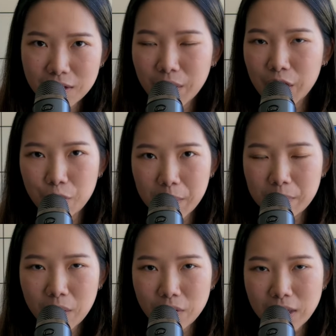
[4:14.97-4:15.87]
the
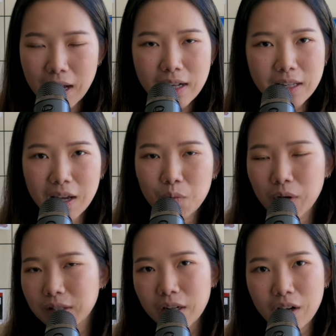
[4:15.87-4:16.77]
recruitment process. And
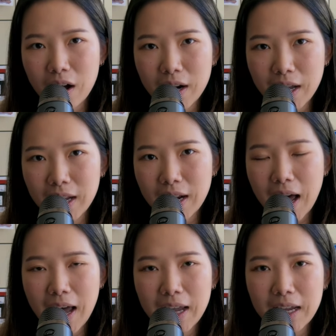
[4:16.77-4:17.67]
once I got in,
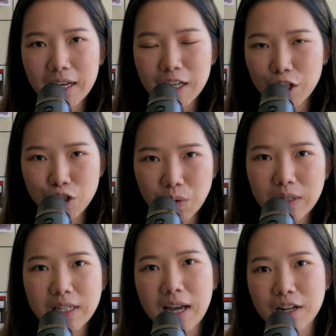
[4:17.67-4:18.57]
I needed to
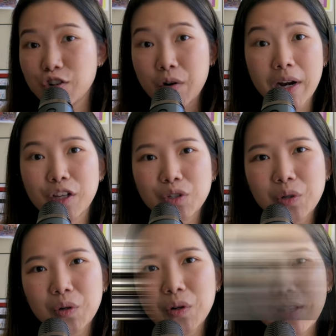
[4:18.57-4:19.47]
attend a training
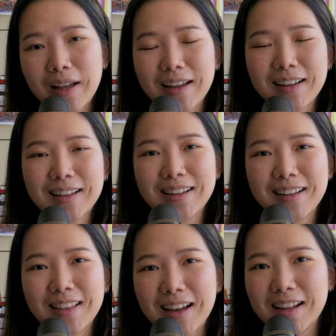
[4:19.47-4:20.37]
school,
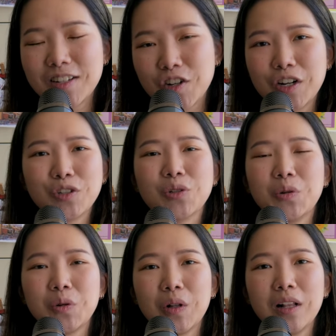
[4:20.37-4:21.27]
and that training
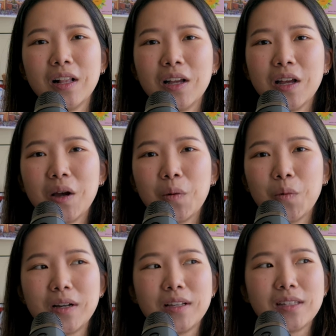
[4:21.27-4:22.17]
school
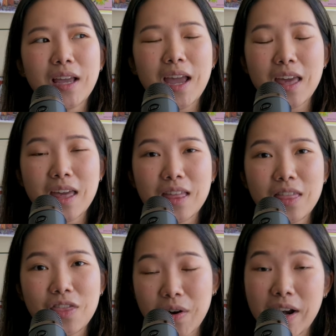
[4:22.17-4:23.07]
was a
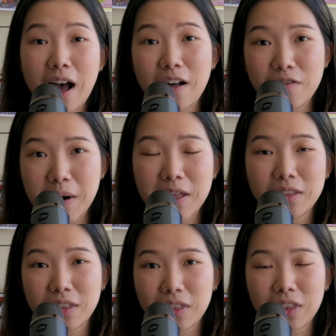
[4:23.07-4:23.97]
three and a half
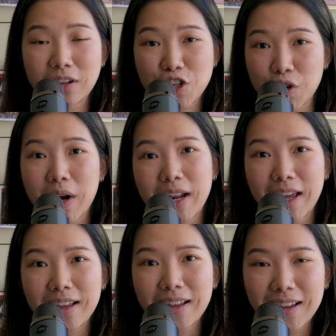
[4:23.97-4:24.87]
month
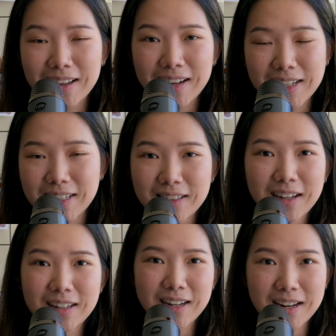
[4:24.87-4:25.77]
training, and I did
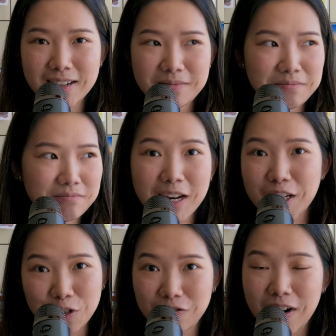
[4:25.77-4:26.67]
that nine,
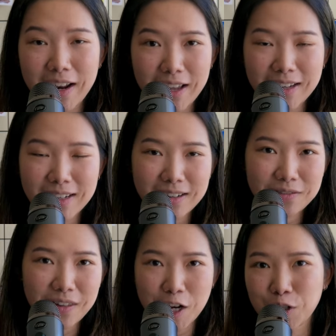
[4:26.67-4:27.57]
Monday to Friday,
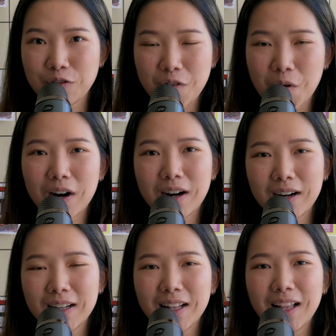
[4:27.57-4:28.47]
eight to four,
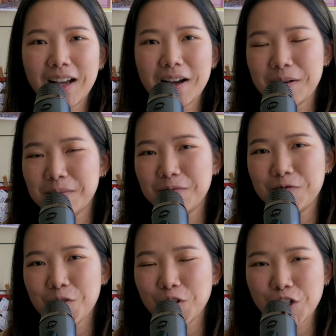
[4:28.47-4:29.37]
um,
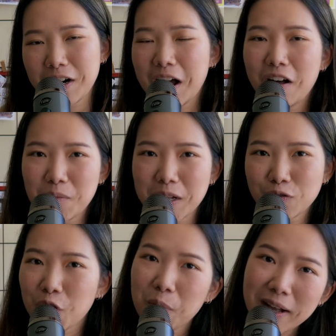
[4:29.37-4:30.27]
for three and a half
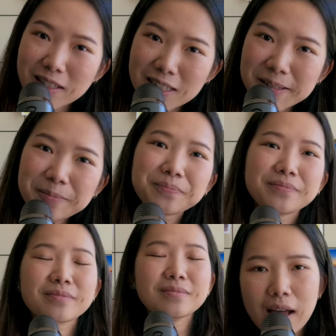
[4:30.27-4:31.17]
months, four months.
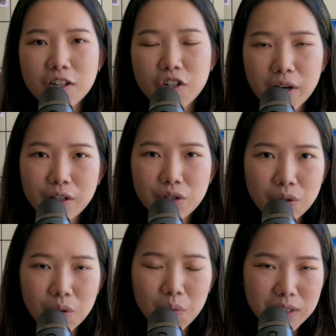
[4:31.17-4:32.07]
That training
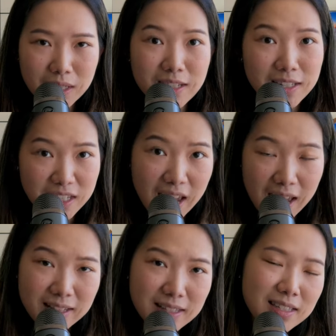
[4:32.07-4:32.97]
school was
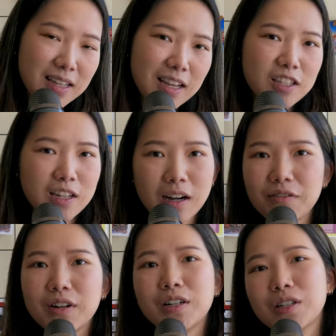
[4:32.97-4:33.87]
intense. It
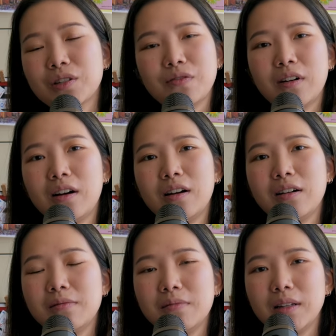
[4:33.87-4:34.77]
covers
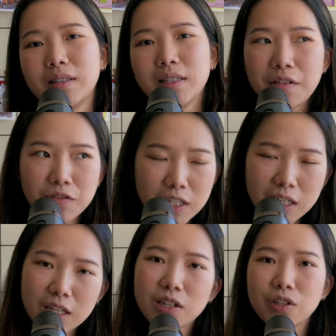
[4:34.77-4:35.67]
from
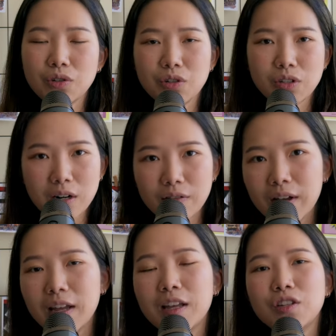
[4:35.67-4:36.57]
safety to
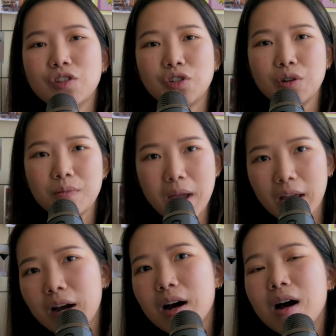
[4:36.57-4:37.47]
service to
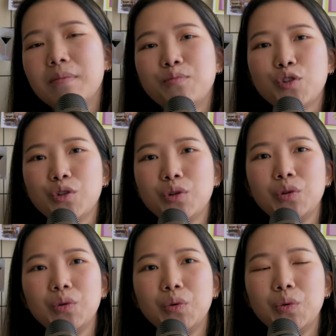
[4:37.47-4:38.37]
makeup
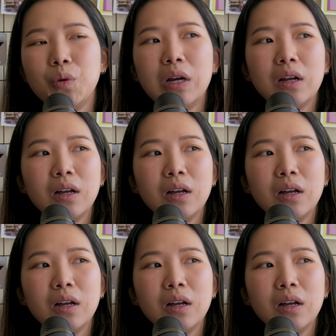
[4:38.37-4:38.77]
to